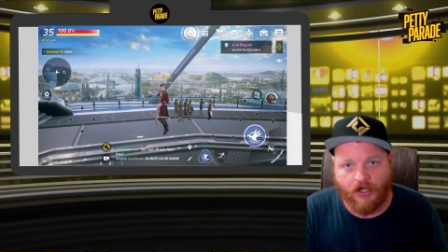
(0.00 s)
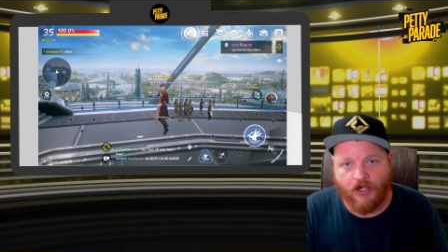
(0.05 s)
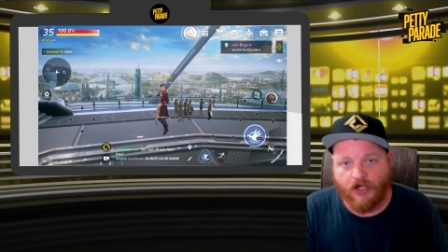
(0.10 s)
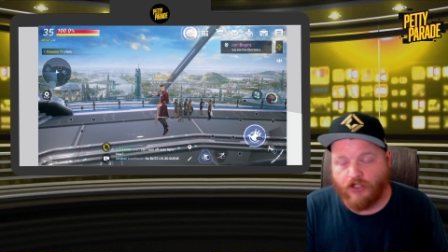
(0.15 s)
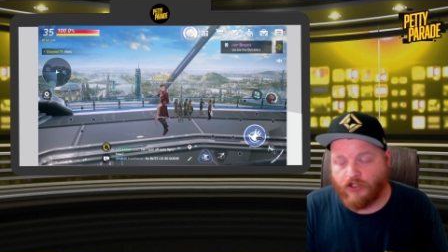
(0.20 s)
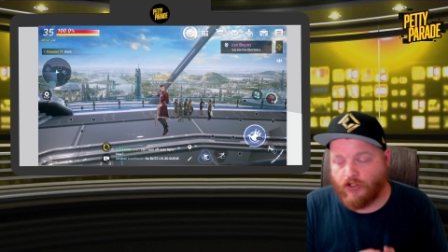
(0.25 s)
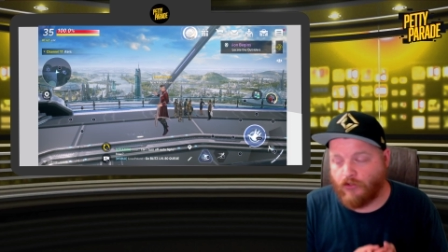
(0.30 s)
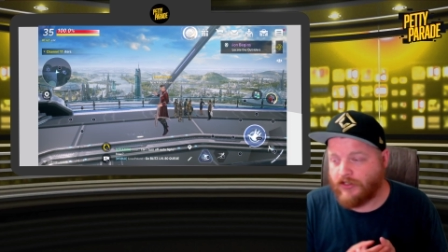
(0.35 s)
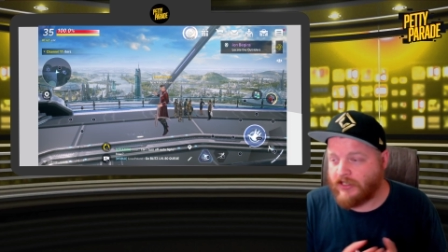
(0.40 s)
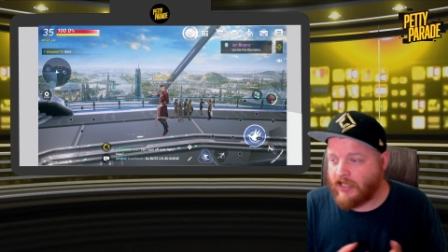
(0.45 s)

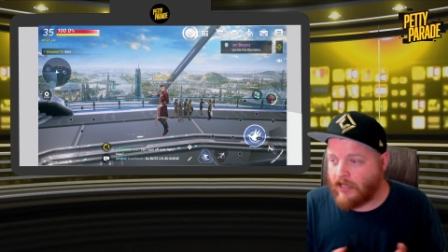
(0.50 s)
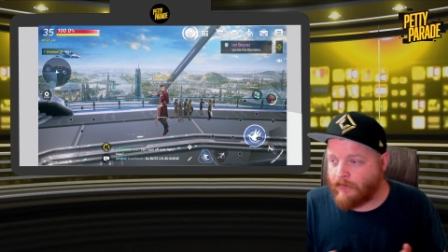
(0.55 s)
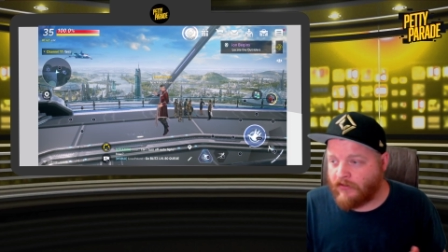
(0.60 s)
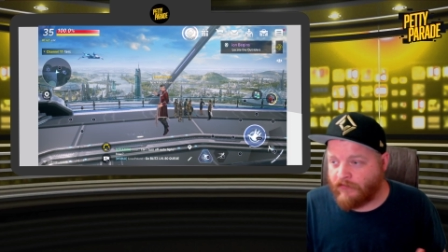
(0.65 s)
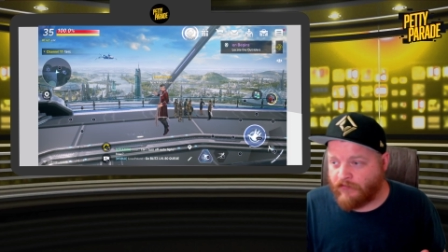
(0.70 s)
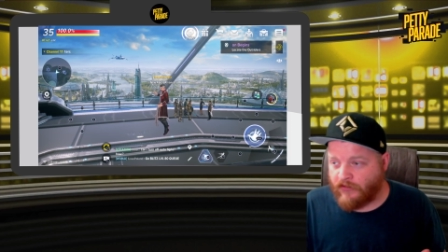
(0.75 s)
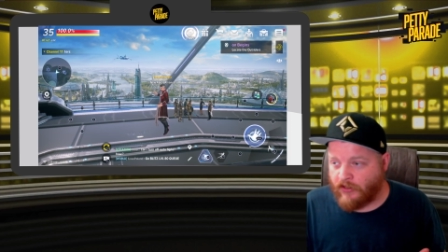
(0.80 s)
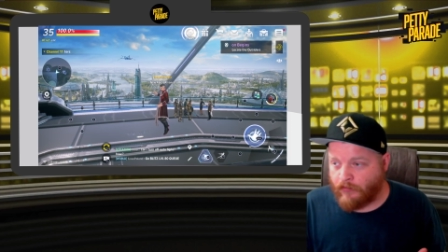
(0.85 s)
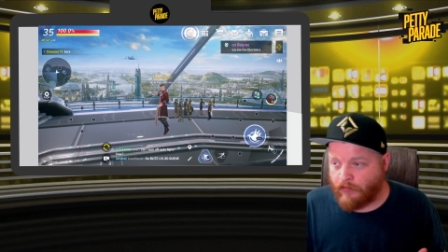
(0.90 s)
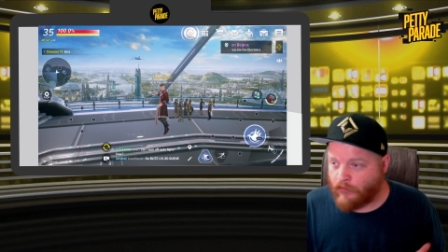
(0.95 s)
So some
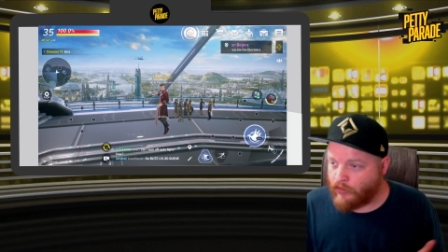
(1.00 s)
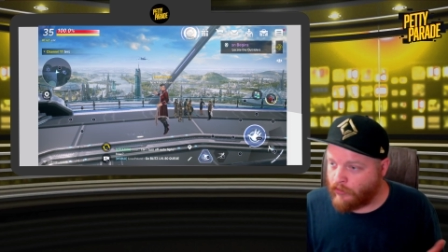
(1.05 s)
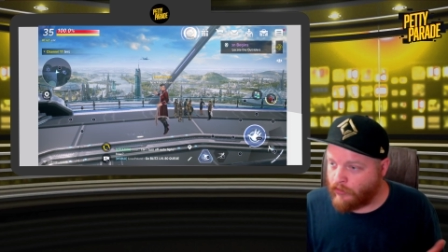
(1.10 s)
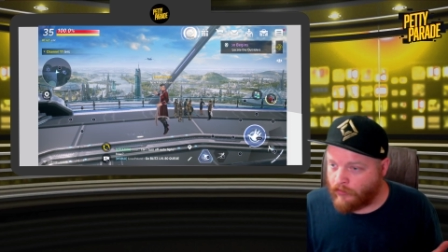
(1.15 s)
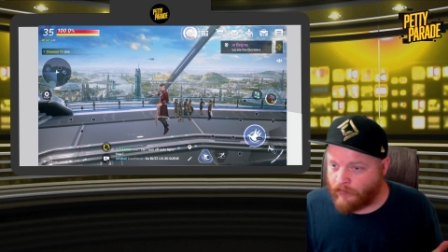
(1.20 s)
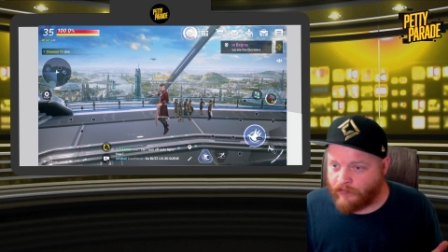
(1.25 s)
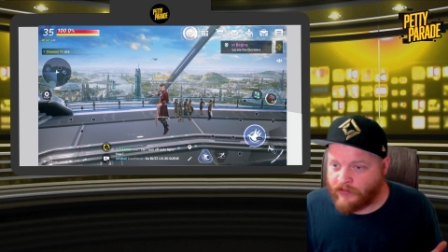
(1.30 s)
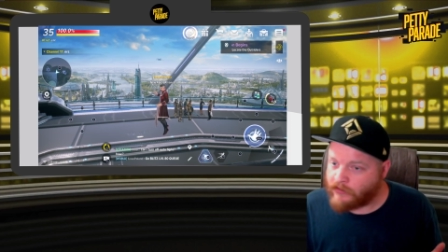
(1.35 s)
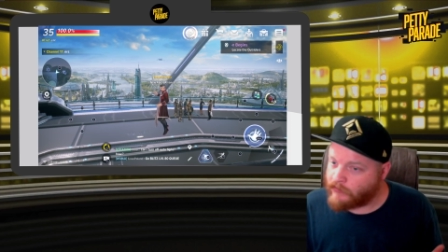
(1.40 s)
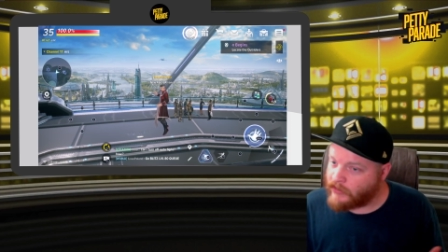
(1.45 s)
of their
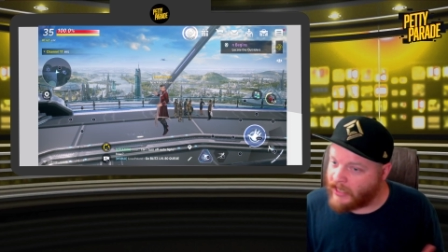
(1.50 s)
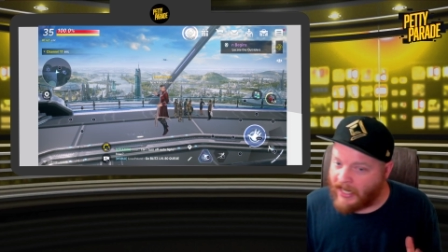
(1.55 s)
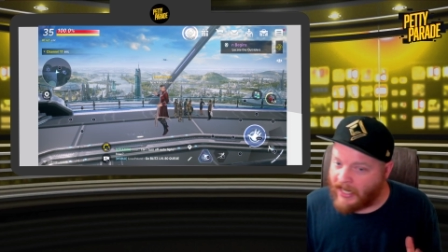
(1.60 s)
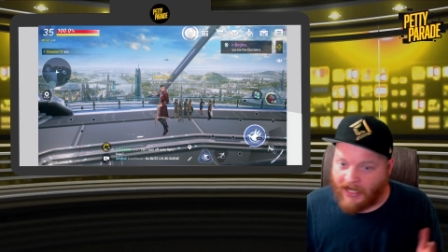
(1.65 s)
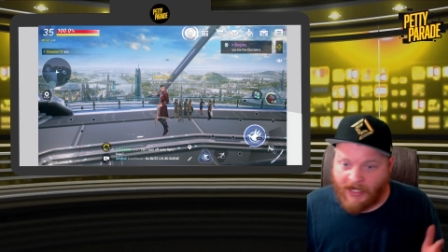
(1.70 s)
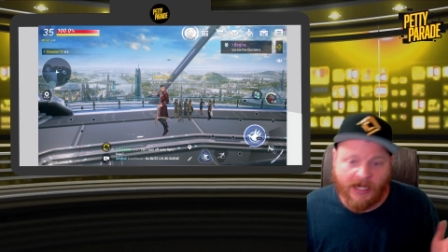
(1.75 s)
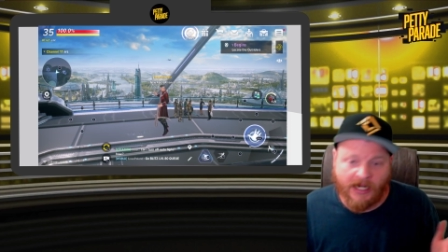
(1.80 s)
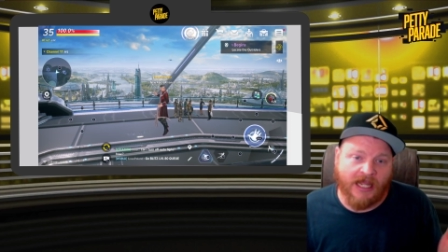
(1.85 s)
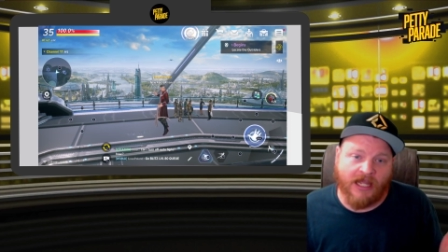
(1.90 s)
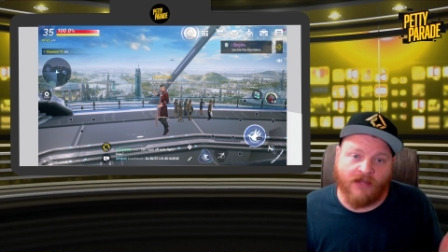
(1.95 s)
moves,
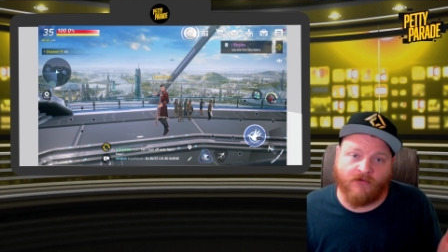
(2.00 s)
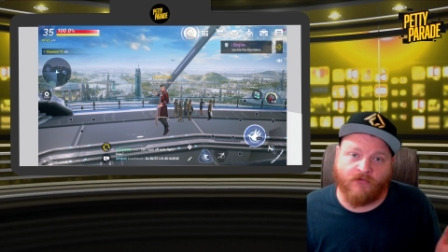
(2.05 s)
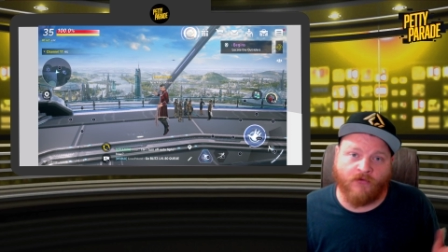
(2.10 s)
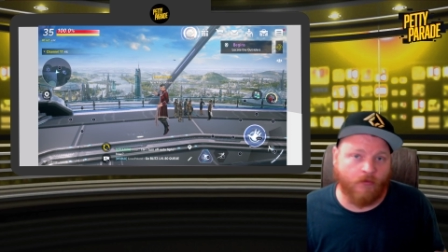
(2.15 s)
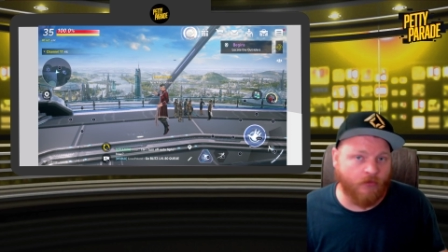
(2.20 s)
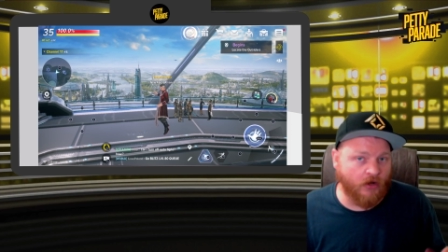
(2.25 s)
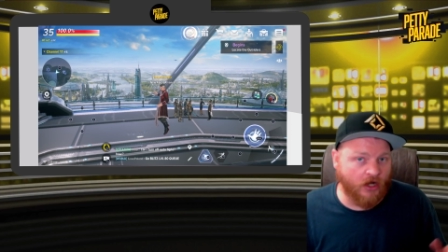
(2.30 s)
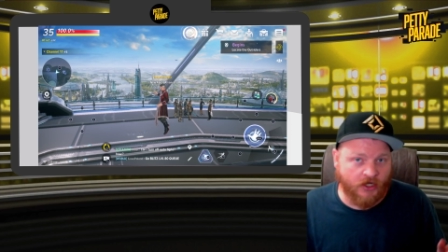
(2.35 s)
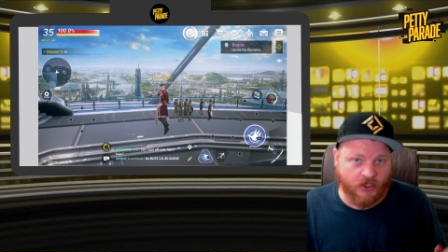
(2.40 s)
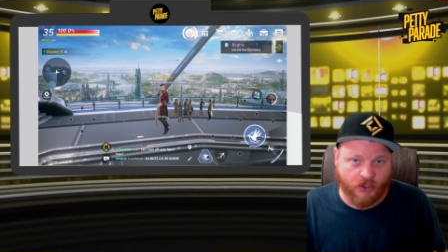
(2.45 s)
say if a
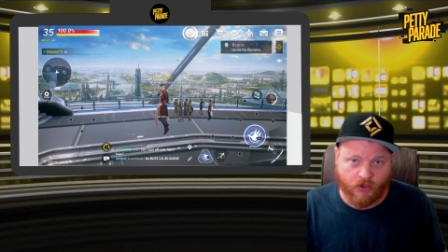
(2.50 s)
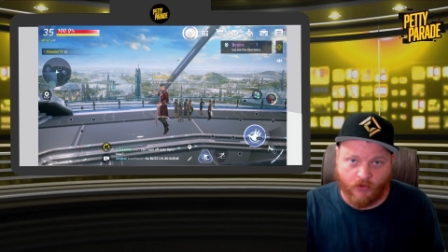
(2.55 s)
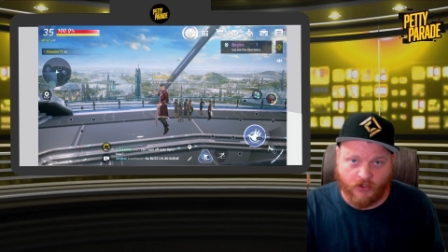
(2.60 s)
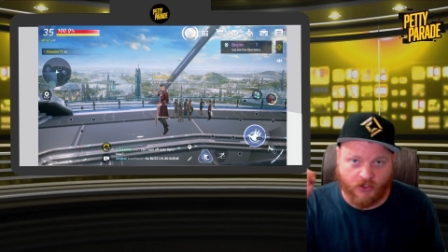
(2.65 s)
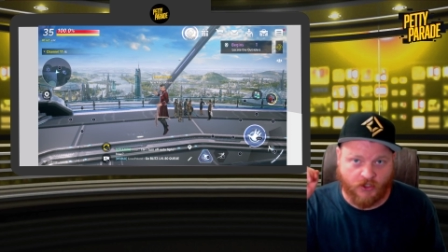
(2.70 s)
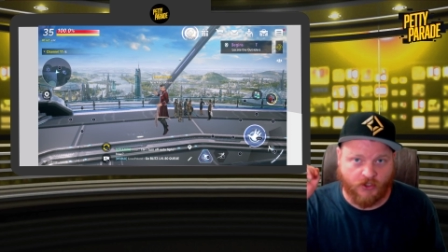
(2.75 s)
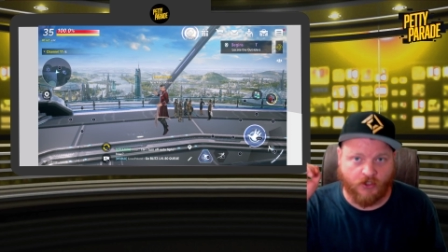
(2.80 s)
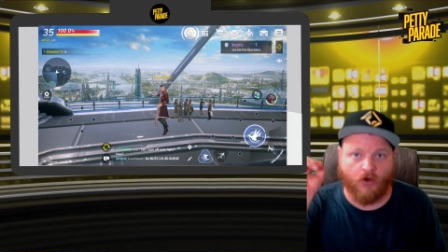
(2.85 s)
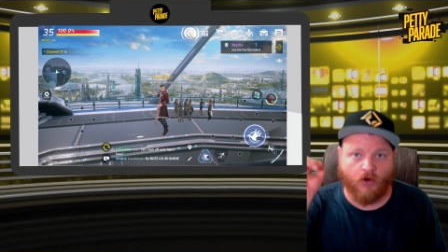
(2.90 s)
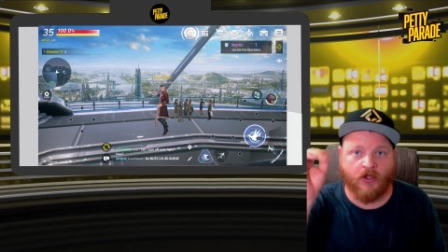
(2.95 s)
boss was
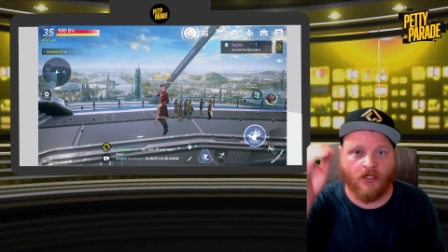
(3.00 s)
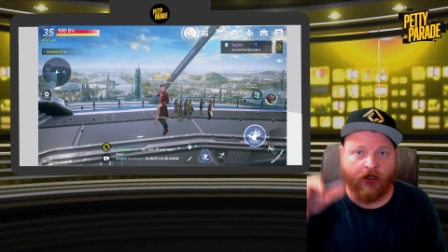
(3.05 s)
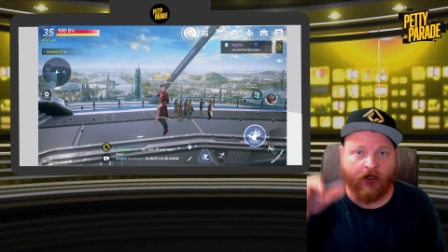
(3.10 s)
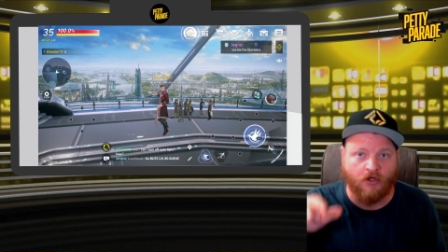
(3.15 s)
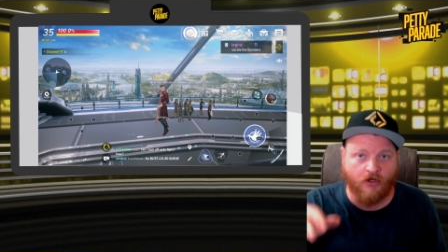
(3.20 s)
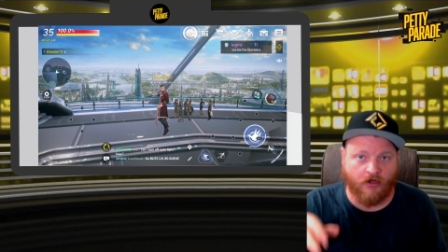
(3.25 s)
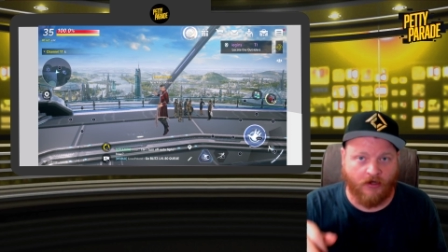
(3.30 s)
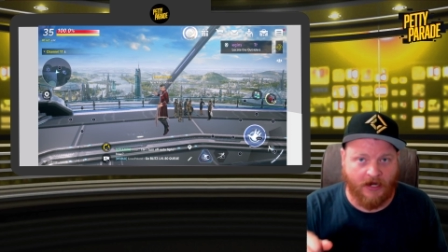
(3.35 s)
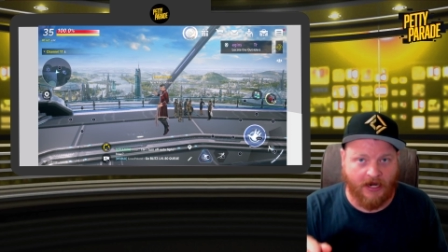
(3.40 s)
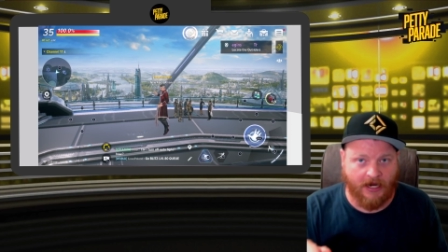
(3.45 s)
throwing a
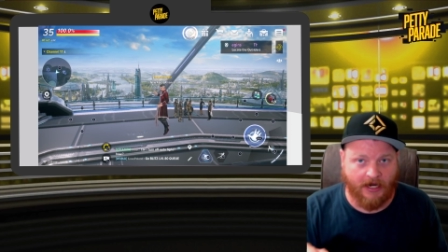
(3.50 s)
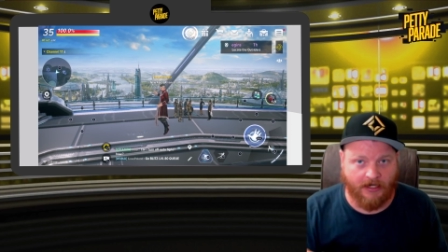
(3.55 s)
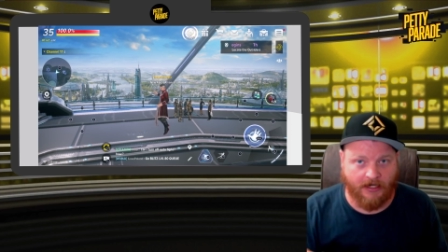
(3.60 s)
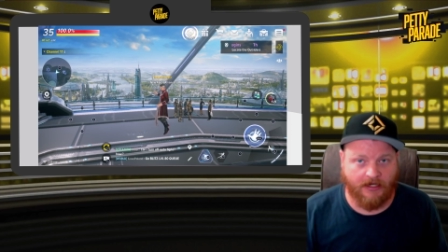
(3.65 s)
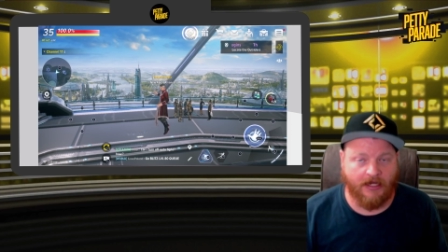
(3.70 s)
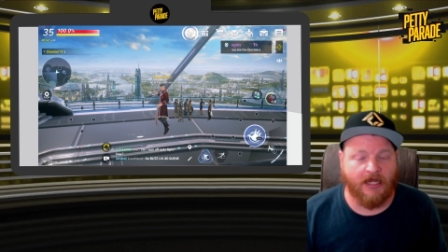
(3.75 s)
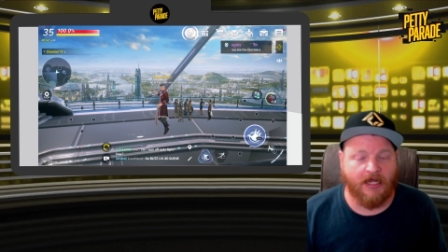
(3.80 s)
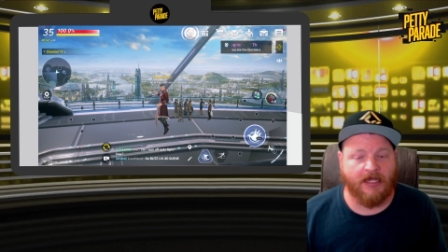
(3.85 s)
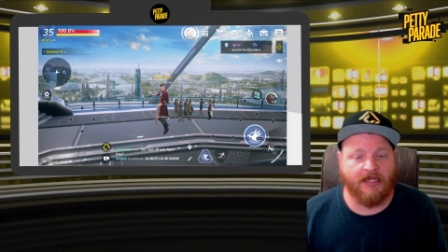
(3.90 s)
grenade,